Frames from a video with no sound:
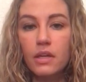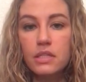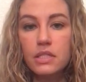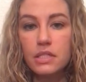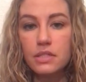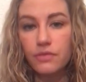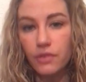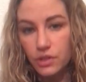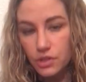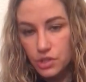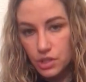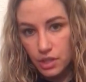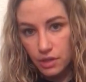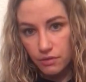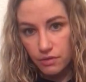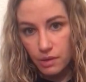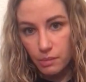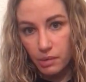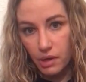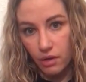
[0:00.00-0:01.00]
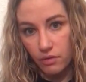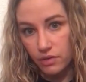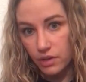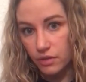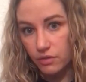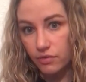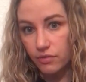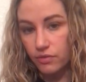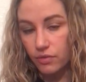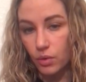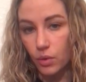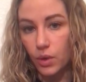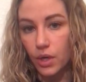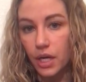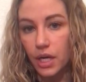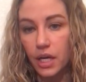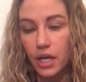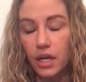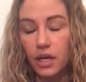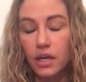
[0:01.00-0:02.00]
Dysfunction of the pelvic
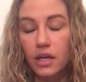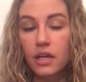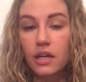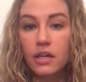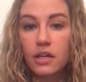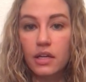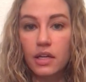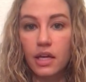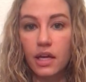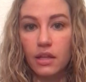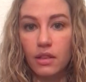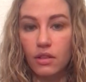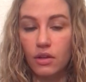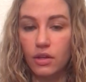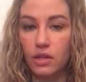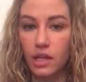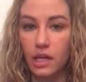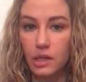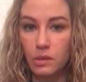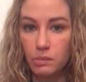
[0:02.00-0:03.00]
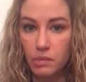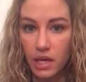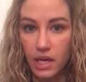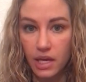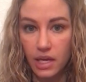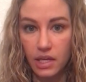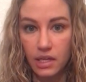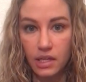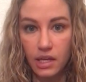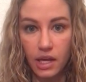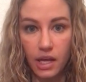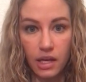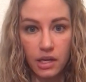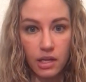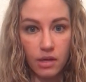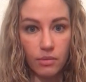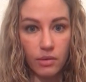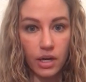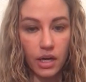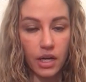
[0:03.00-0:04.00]
floor can look like pain
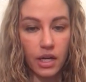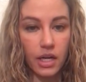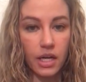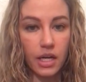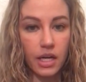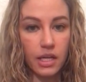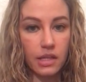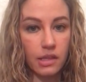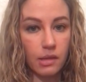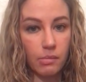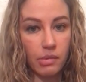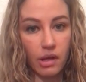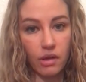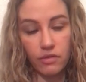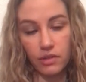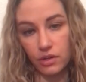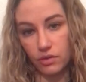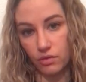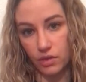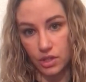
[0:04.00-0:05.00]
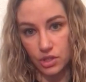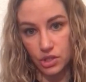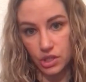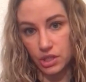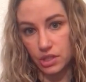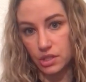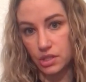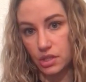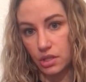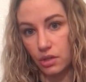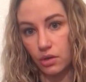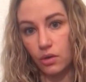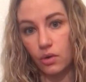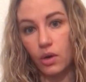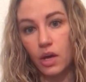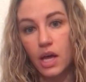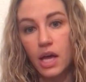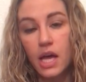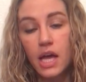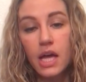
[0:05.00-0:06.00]
anywhere in the pelvic region. So
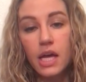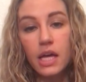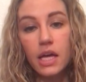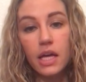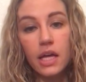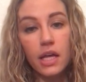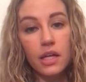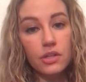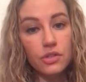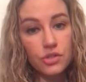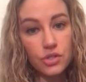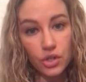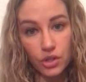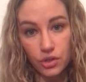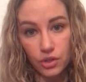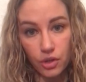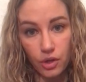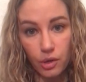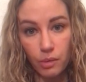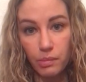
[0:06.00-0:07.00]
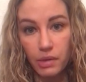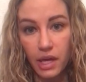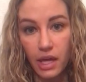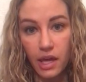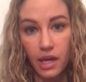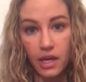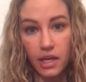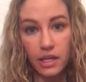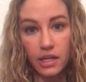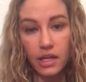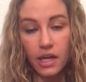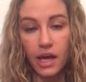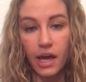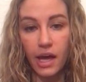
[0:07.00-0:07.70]
internal pain,